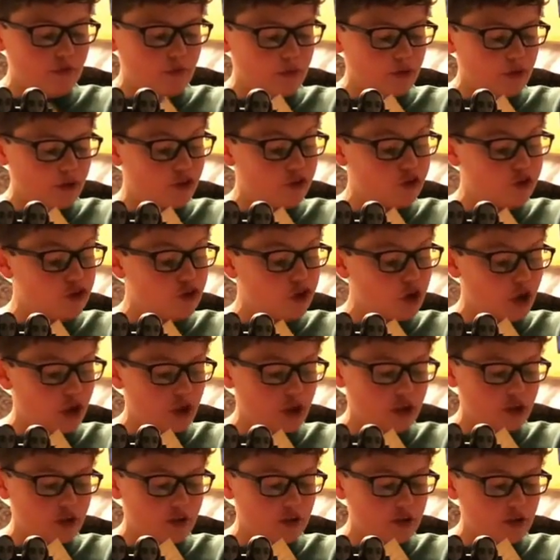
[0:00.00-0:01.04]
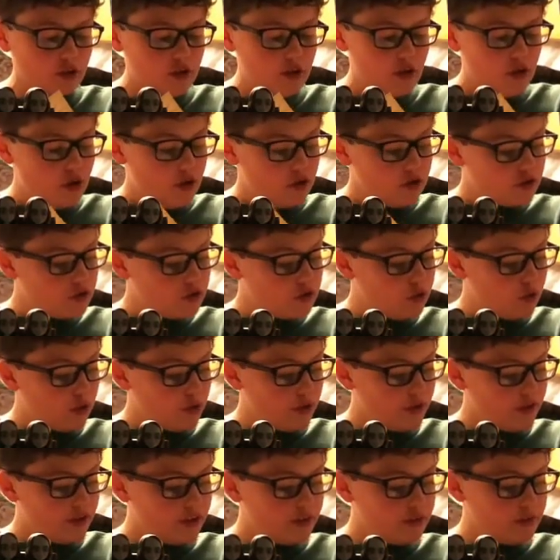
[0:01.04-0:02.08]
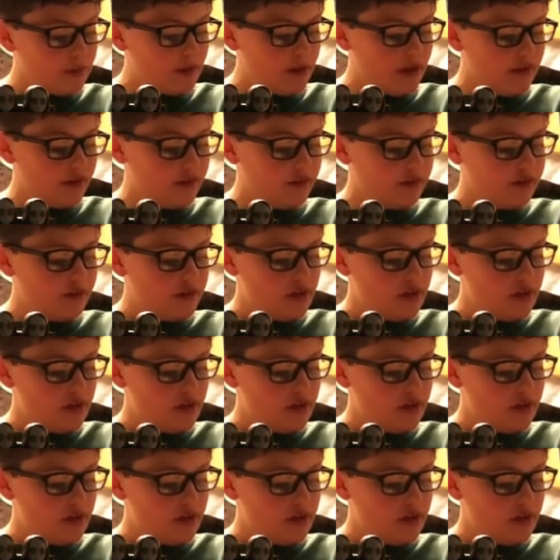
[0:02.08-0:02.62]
the dark toward his bed.